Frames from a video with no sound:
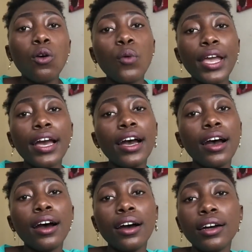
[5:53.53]
where
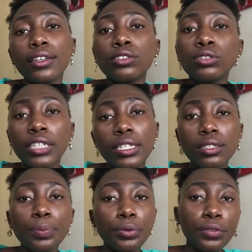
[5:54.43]
uh, you
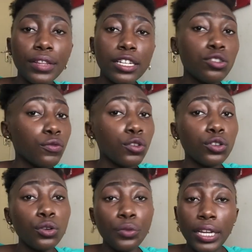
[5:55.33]
just prove that you've got
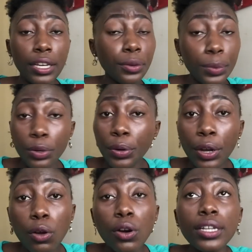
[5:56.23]
no really criminal
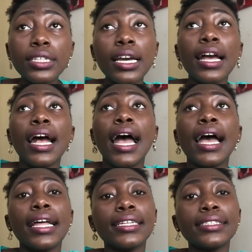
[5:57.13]
record
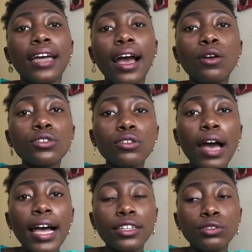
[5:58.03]
and i also
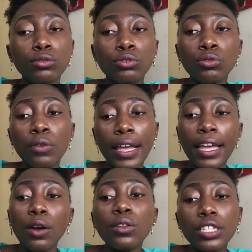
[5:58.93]
had to do a
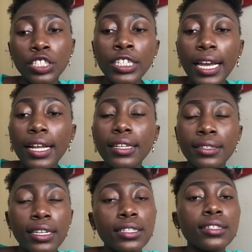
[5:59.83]
health check
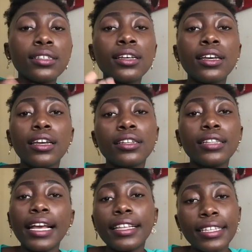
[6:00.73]
just
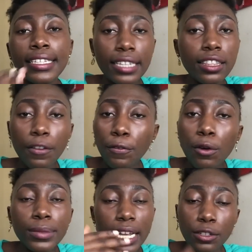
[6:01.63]
it like he sent the
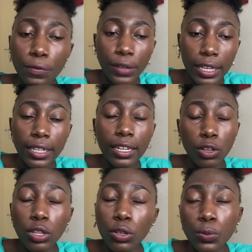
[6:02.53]
forms I fill in and
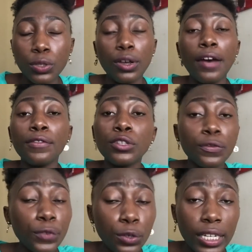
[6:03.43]
go to hospital to have
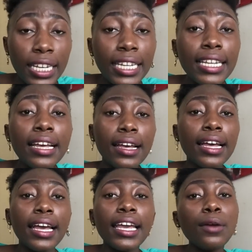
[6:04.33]
those filled in
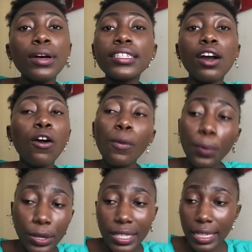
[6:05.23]
it was a whole
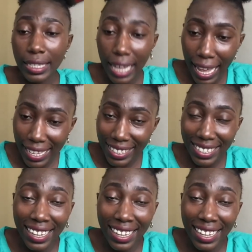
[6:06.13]
process guys